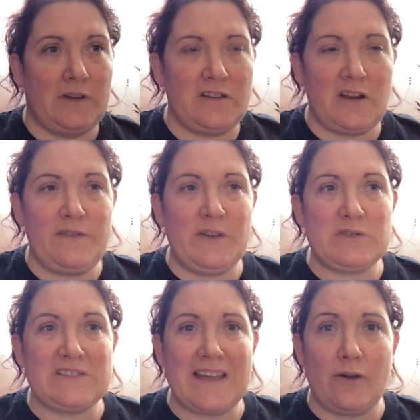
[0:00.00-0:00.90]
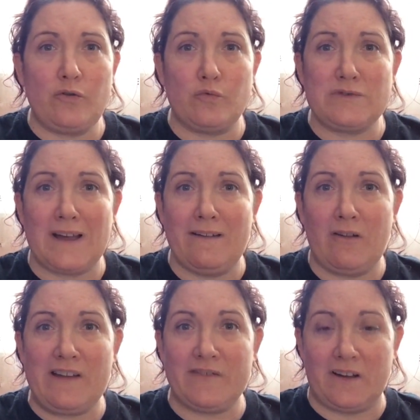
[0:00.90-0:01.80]
I don't know if it would stay on all day
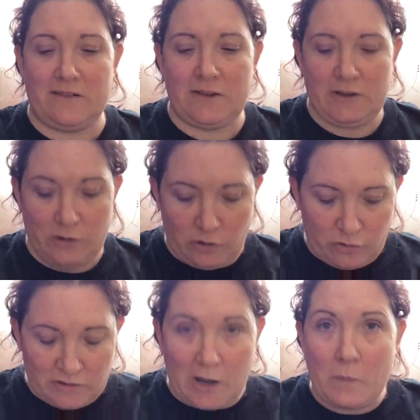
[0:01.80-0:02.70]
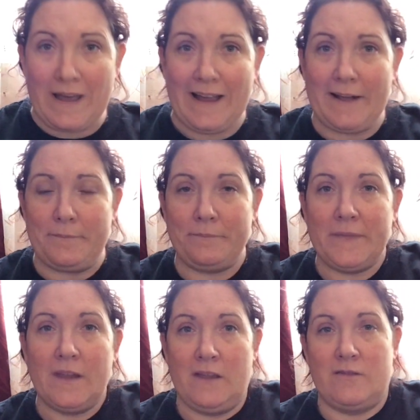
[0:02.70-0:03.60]
either. You could go out,
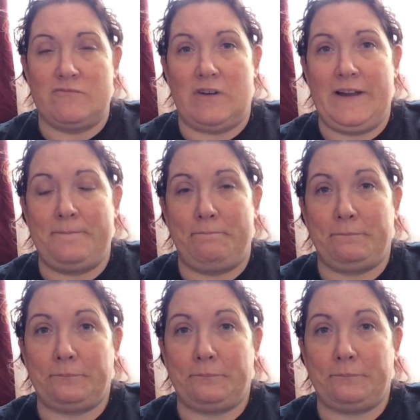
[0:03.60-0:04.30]
right,